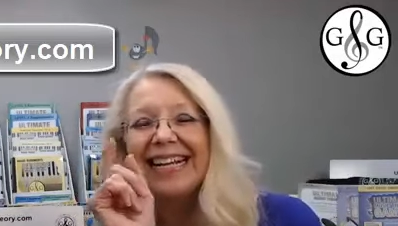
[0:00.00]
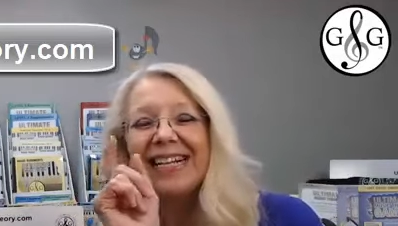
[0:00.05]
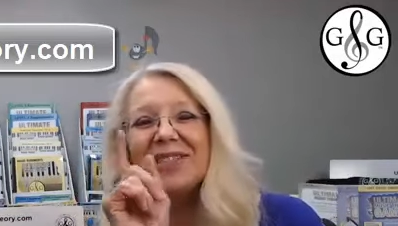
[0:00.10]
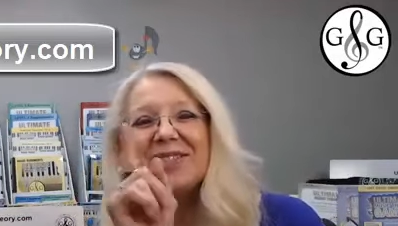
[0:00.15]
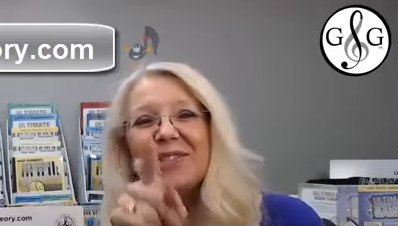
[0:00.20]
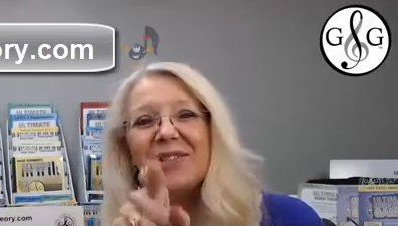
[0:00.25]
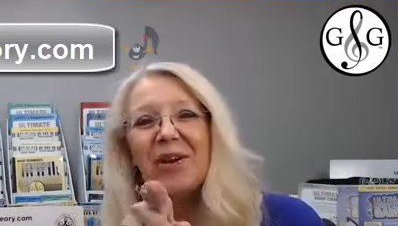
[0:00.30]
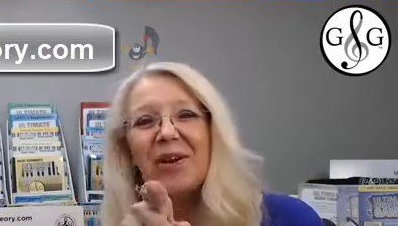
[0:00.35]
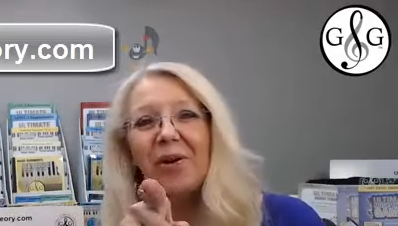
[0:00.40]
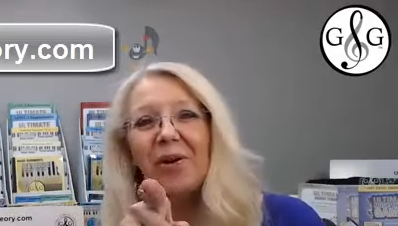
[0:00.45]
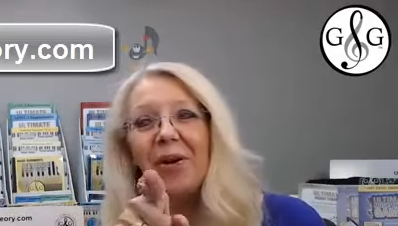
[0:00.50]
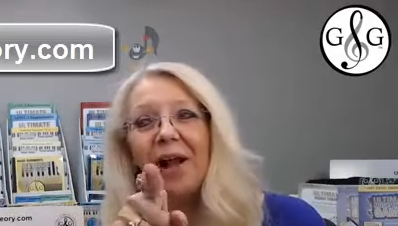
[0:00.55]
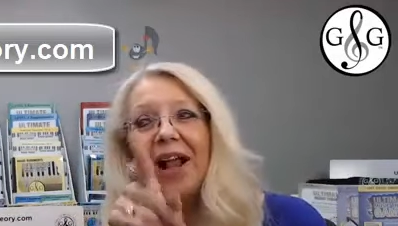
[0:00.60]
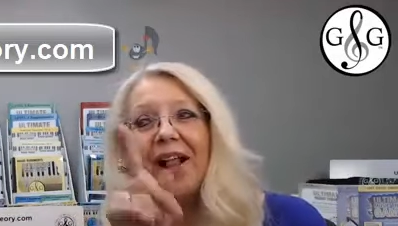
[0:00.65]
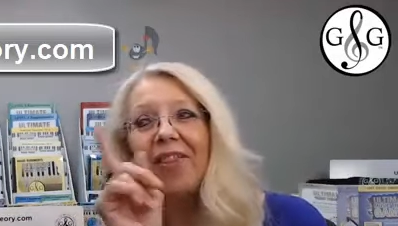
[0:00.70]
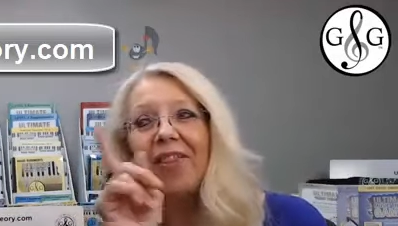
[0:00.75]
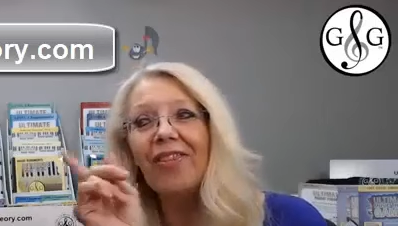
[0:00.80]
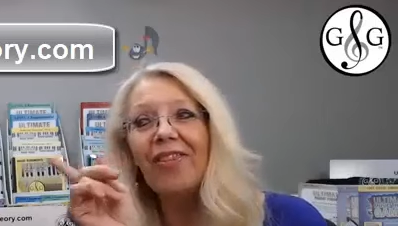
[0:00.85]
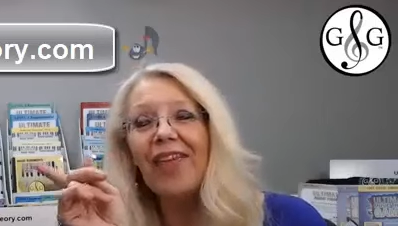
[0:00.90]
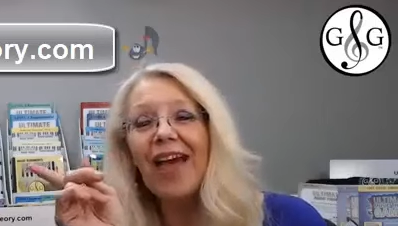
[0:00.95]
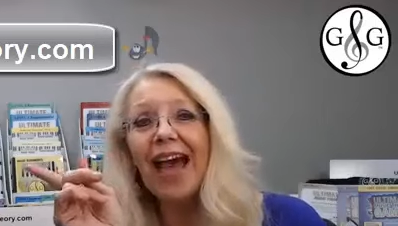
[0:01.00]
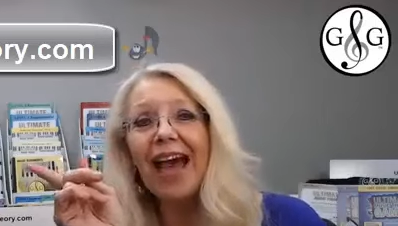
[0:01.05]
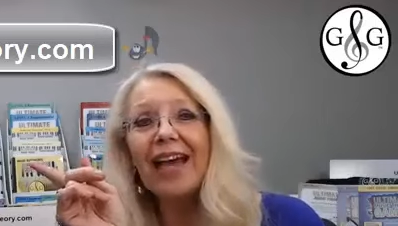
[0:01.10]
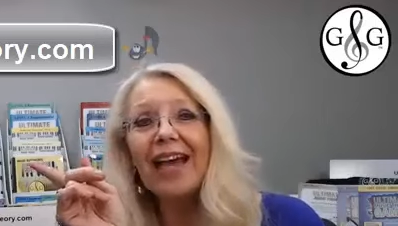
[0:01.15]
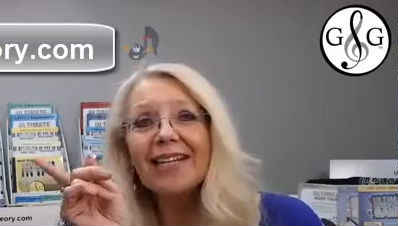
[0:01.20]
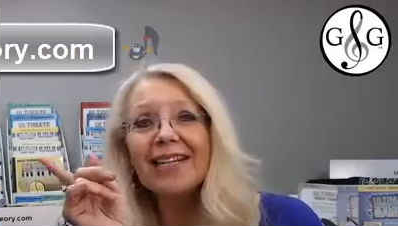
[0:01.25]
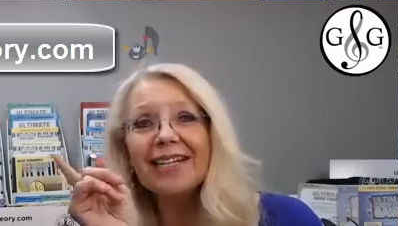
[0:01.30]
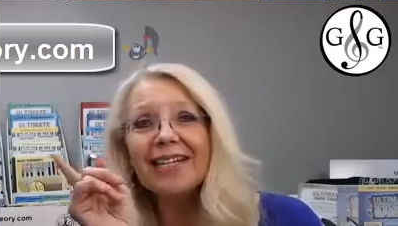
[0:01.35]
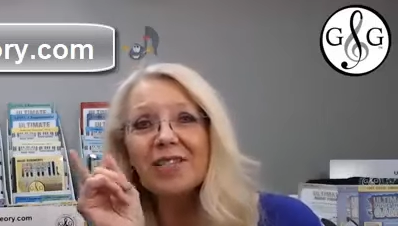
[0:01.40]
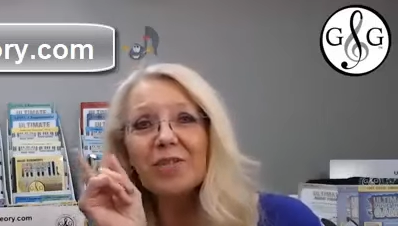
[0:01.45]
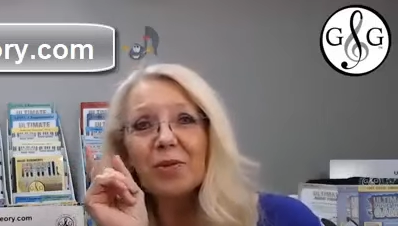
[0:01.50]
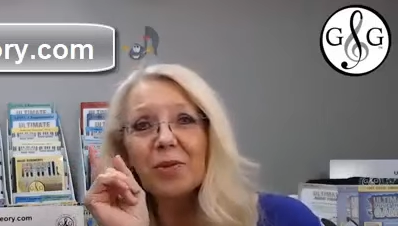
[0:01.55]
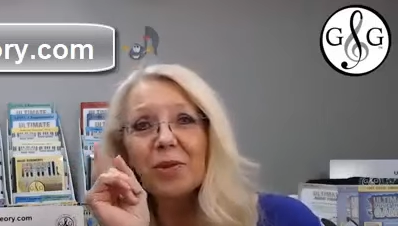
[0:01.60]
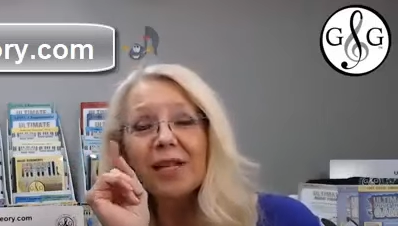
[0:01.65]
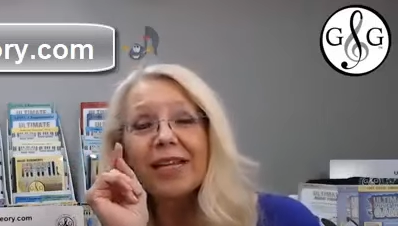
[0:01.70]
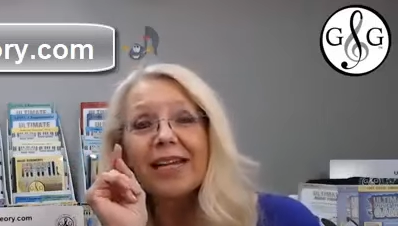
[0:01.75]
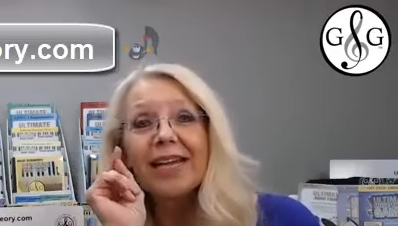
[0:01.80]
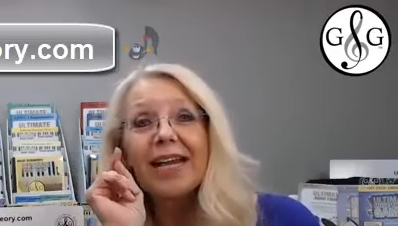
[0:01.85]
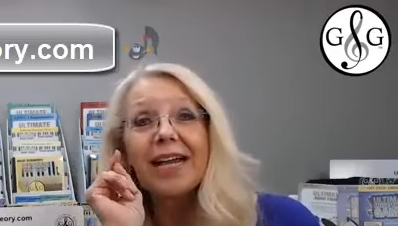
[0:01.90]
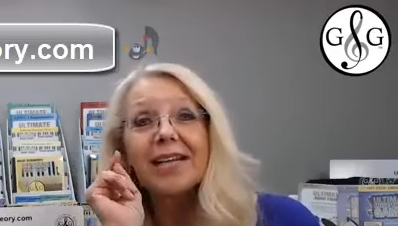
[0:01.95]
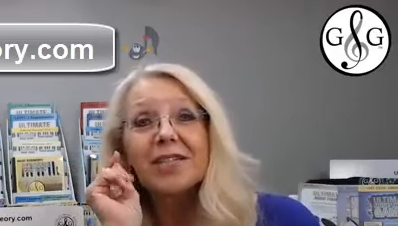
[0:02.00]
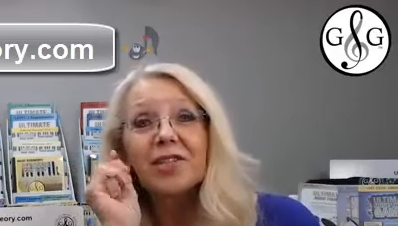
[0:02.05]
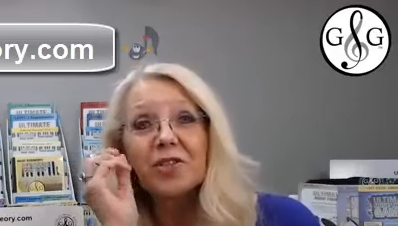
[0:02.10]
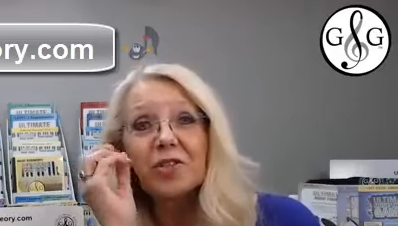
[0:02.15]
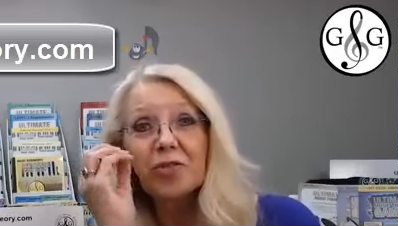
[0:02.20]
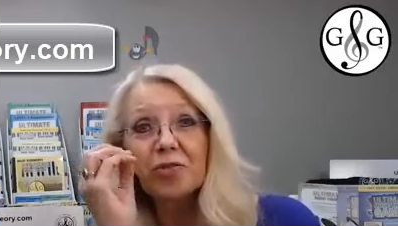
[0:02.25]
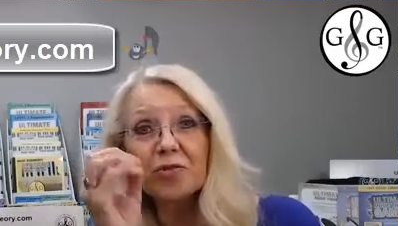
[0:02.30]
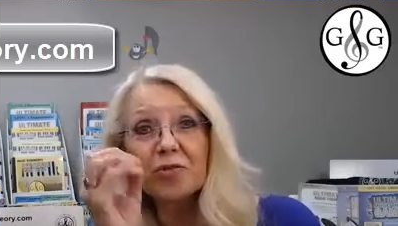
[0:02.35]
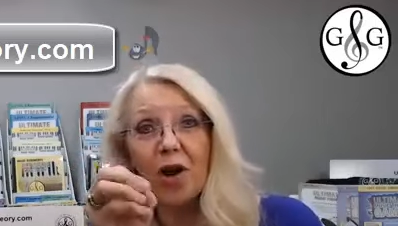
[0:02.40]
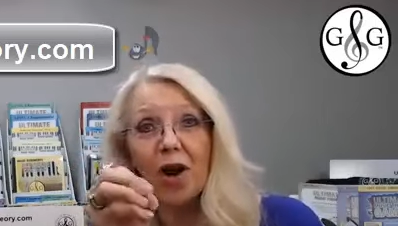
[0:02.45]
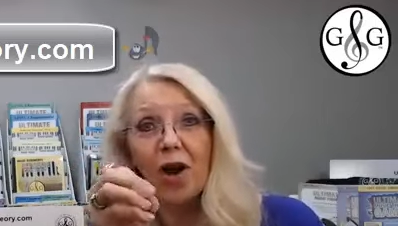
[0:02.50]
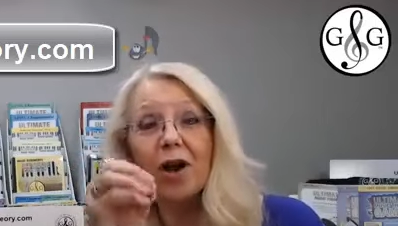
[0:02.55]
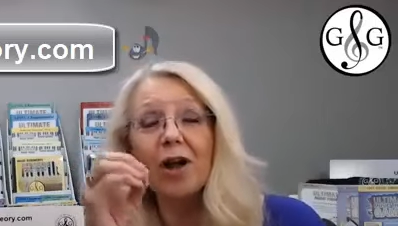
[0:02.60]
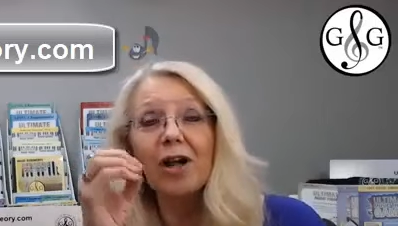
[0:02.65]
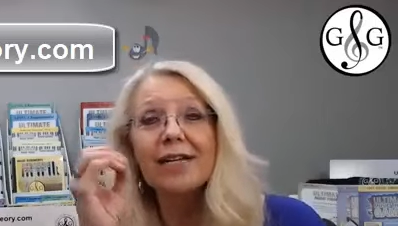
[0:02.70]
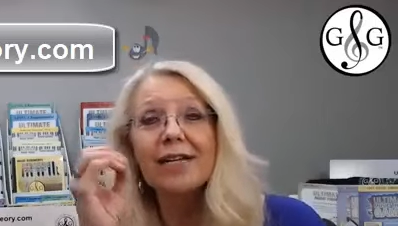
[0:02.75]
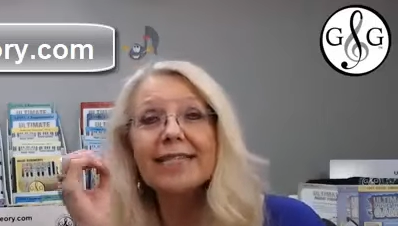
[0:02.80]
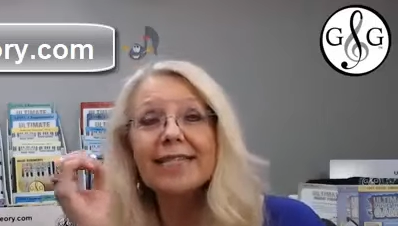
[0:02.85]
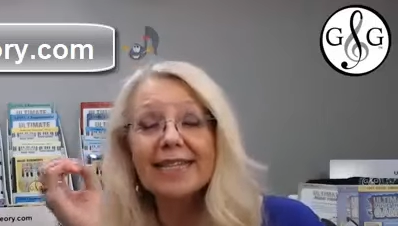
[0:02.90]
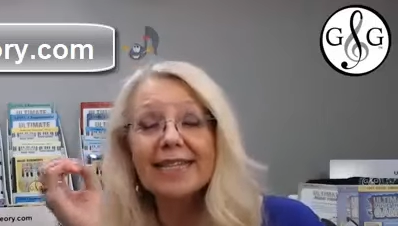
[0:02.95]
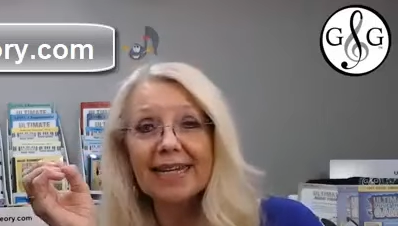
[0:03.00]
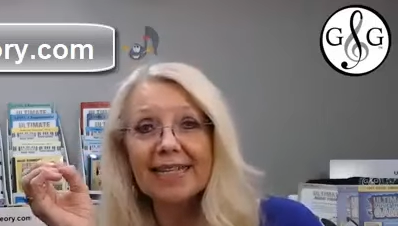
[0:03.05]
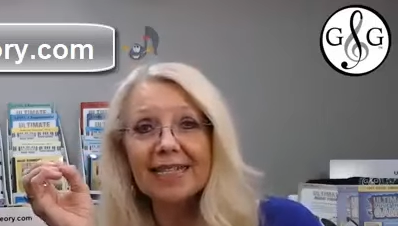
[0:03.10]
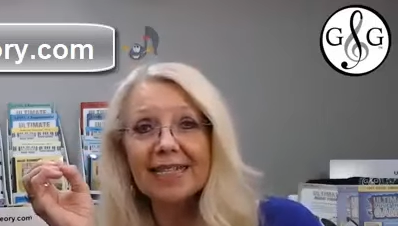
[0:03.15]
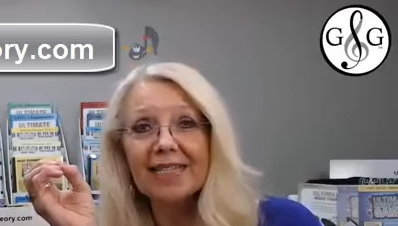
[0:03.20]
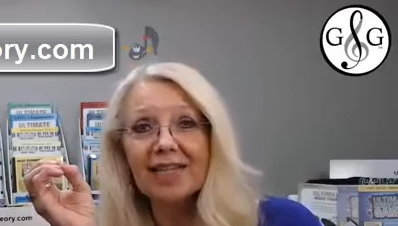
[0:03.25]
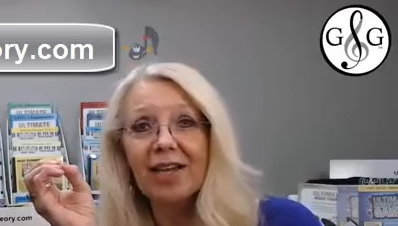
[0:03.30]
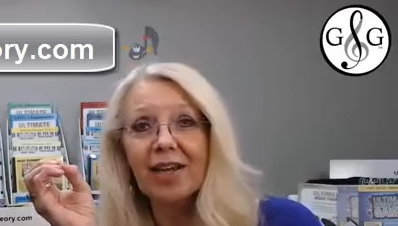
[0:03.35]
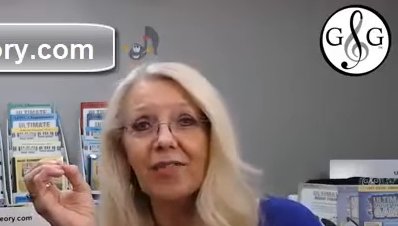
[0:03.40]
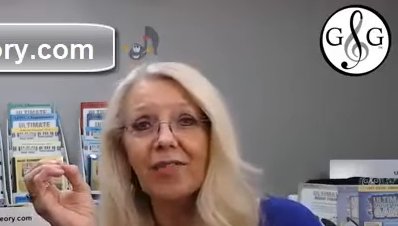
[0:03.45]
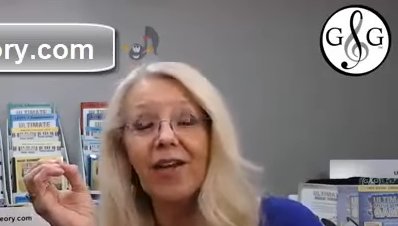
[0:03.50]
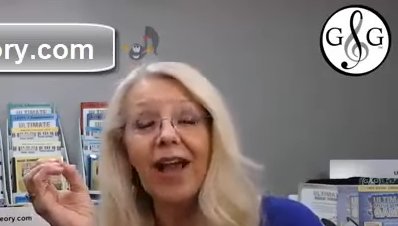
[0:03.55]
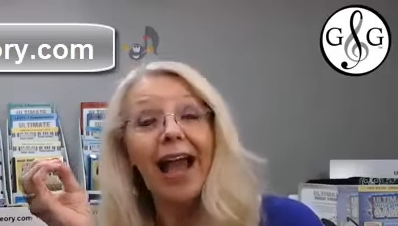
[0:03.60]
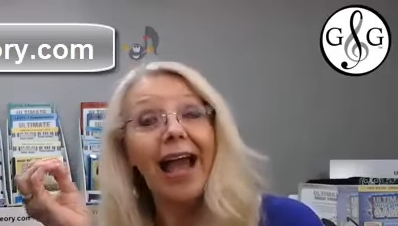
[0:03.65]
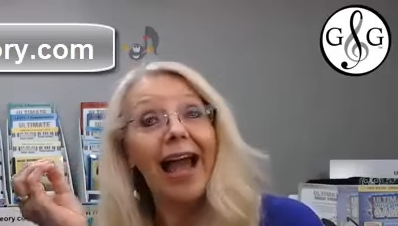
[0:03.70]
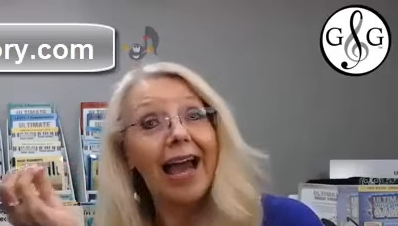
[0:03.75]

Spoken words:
So that is really a strong sense of